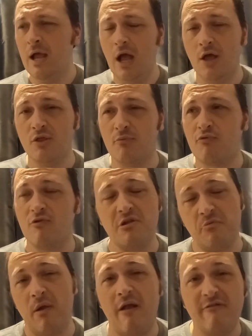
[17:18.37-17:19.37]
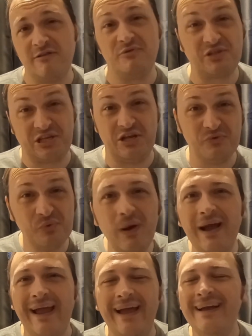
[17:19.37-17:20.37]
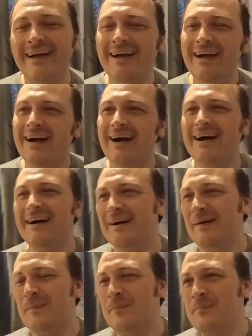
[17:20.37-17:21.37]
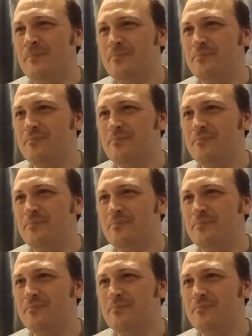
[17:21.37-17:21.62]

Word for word: and the print apparently was still wet. Um,